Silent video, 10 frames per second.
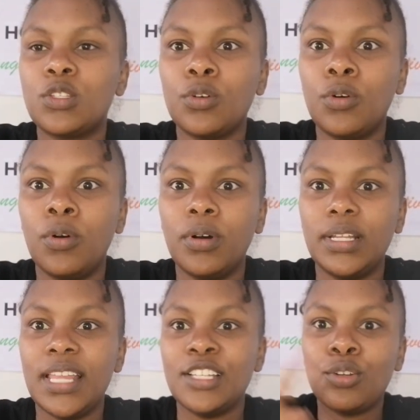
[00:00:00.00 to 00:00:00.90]

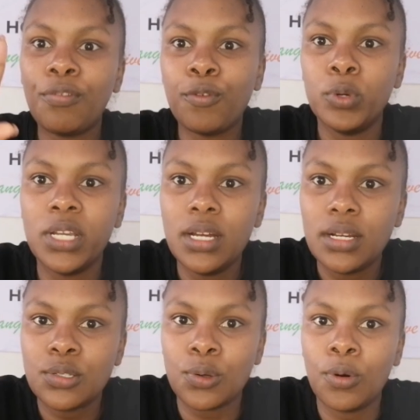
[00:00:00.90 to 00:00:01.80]
Also, there's no food,
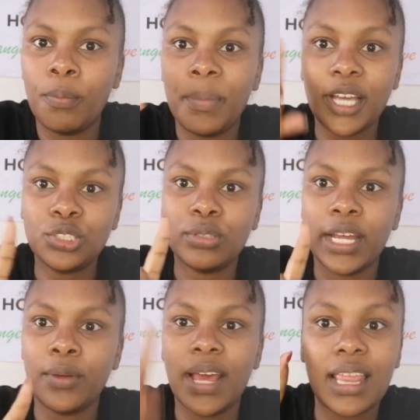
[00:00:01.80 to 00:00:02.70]
so make
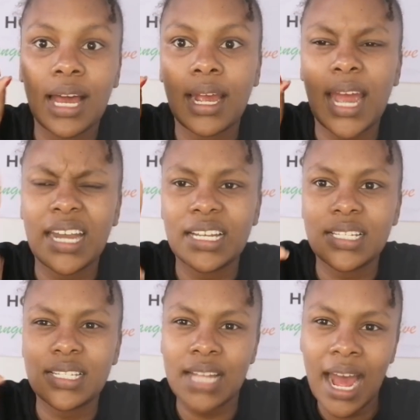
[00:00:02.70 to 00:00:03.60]
sure you either
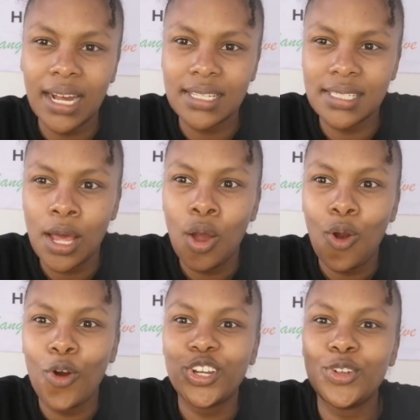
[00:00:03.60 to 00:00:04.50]
carry snacks
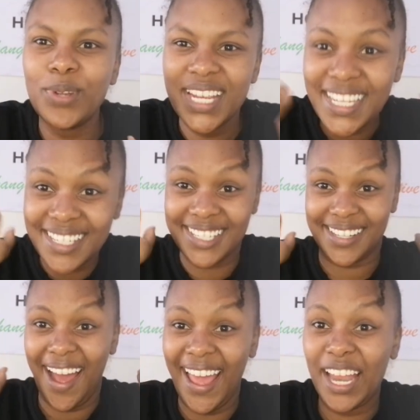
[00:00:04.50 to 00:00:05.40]
or you eat
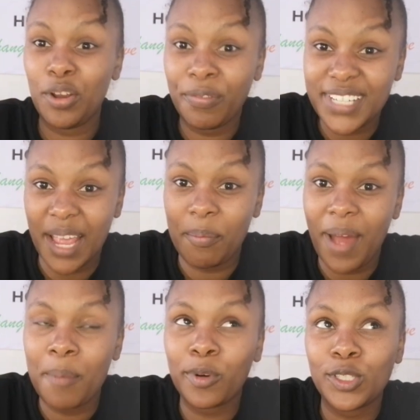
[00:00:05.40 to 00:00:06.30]
ahead of
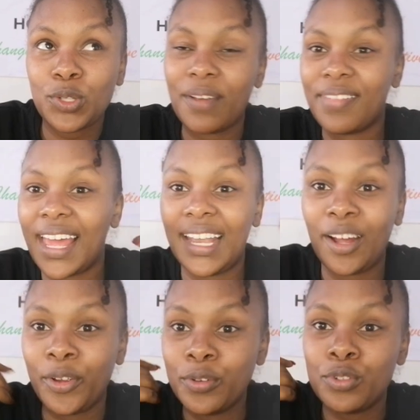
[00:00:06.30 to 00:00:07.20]
time. I'm not sure if they
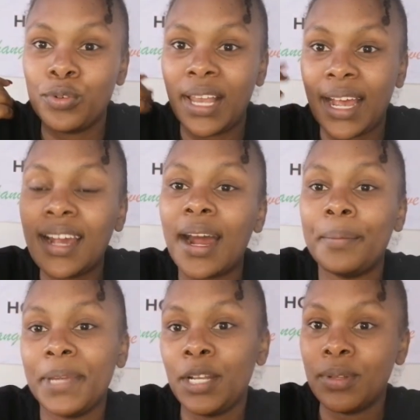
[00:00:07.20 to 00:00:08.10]
allow you to like
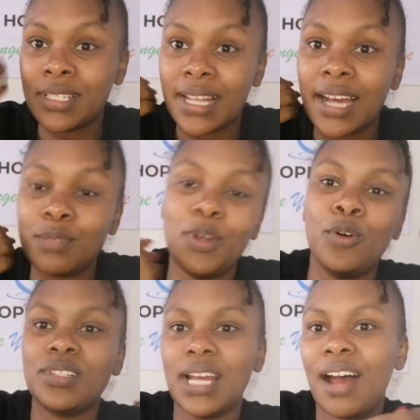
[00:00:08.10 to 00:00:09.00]
come in with snacks
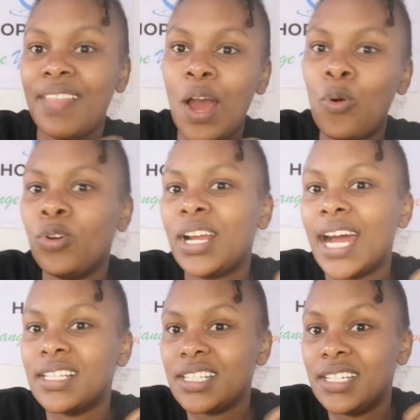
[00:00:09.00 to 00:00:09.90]
because they have their own
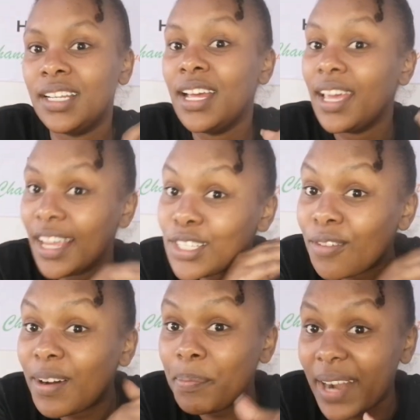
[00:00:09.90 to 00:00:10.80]
canteen.
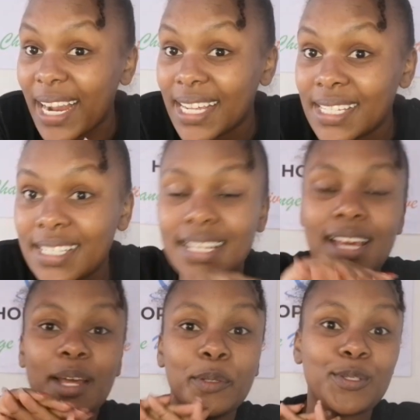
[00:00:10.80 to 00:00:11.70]
It's
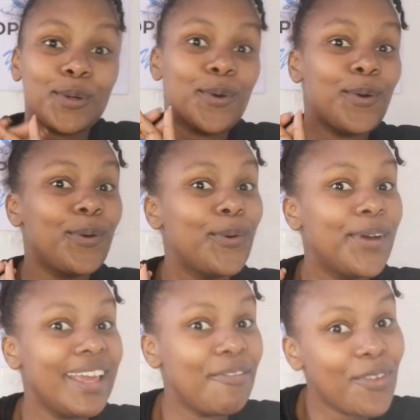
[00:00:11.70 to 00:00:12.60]
overpriced,
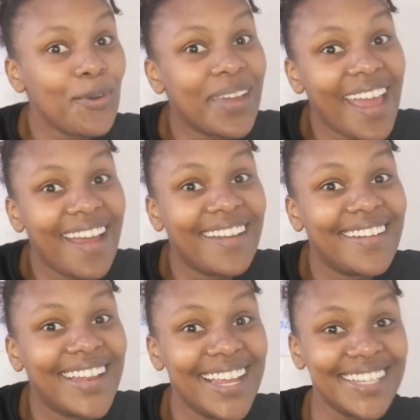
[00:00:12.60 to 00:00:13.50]
so if you
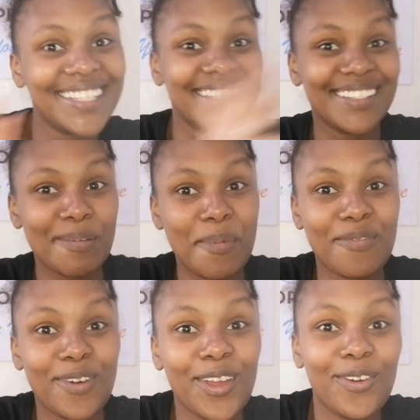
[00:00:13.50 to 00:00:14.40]
can eat
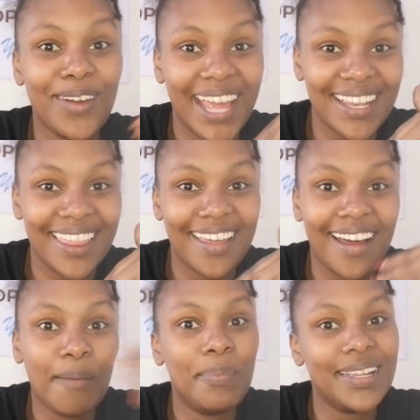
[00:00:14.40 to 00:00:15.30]
before you get
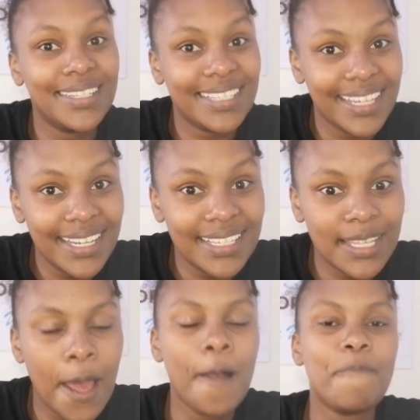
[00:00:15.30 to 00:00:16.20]
there, please
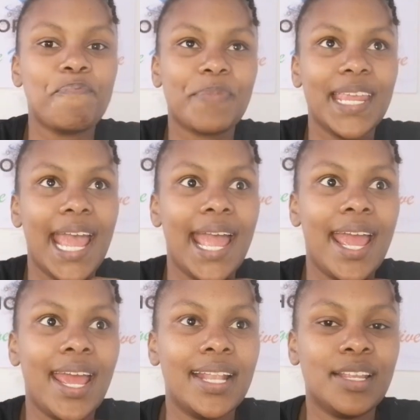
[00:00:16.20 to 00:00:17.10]
eat.
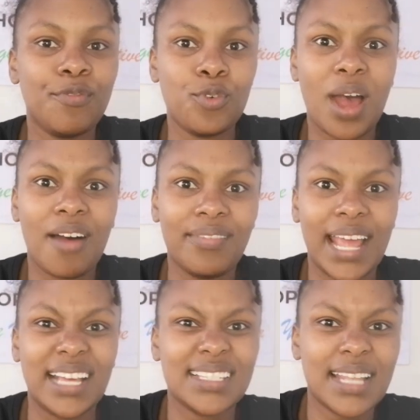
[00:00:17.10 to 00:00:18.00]
And if you
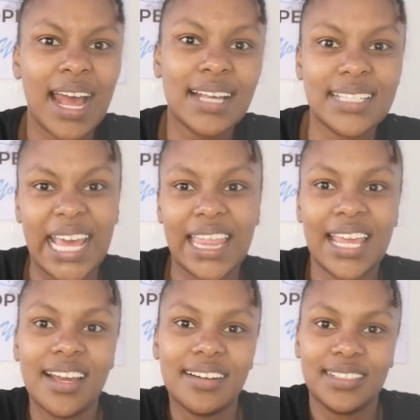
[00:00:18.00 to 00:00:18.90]
have like snacks, I
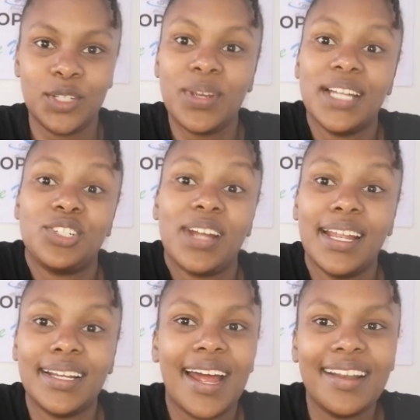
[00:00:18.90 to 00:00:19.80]
think you can
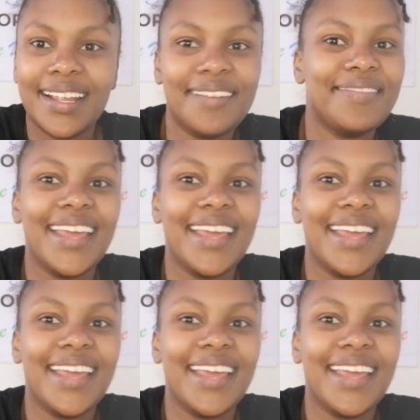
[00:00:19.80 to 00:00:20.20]
try and carry.